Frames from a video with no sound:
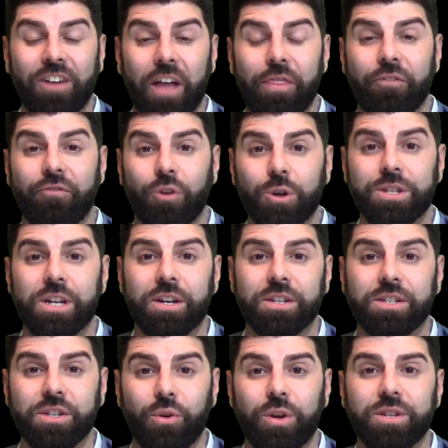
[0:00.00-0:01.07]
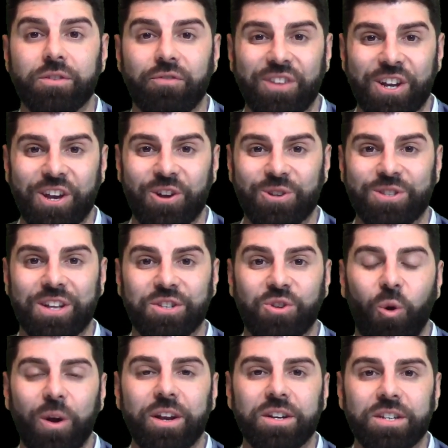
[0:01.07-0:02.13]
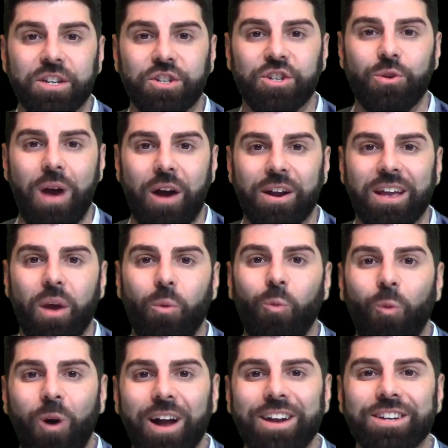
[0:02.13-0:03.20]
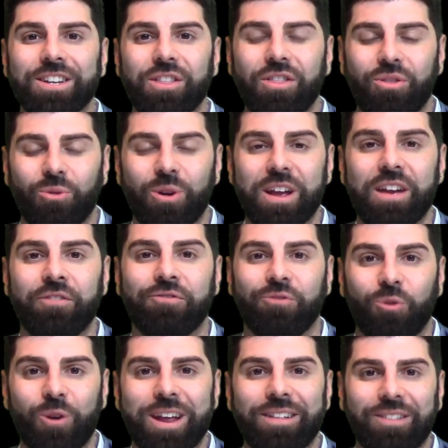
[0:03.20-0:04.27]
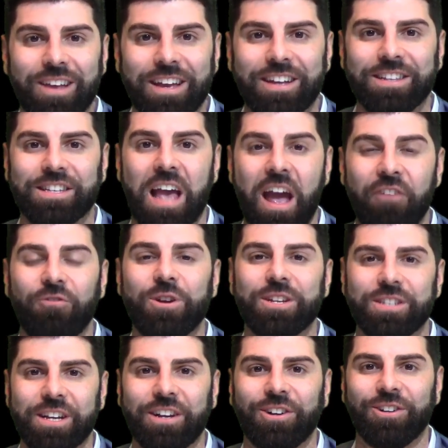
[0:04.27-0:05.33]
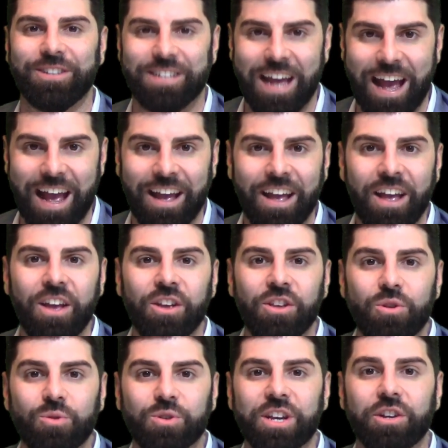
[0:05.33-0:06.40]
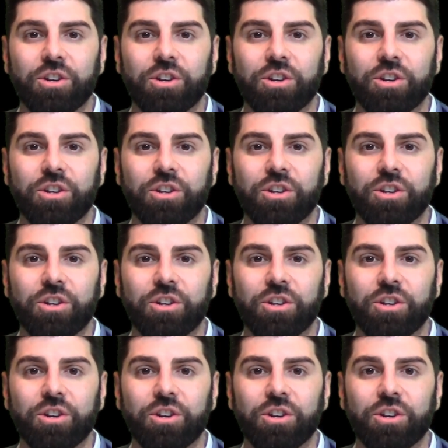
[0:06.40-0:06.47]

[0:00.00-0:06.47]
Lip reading: got the first in a series of videos that's going to teach you how to get 1 to 3 free leads every single day using